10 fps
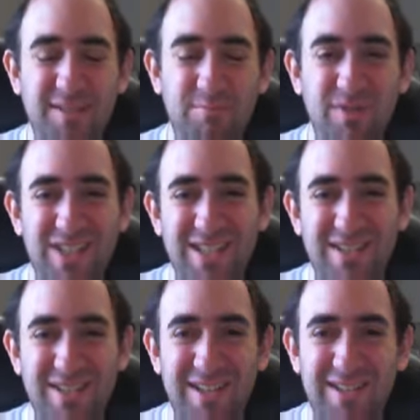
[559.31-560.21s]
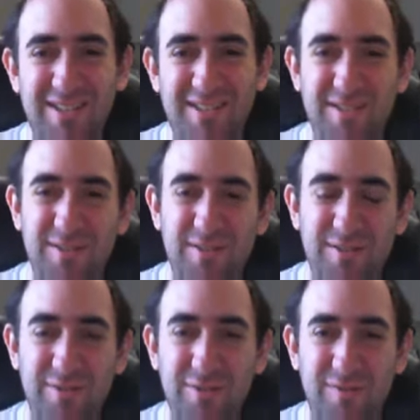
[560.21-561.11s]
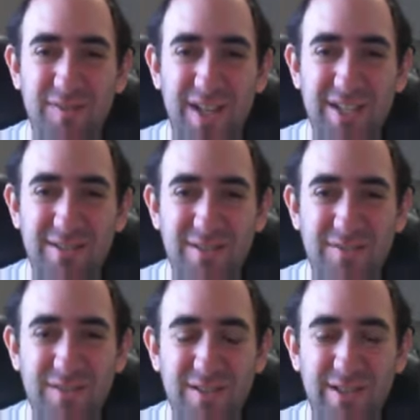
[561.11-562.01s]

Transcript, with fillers: but that is not valid either.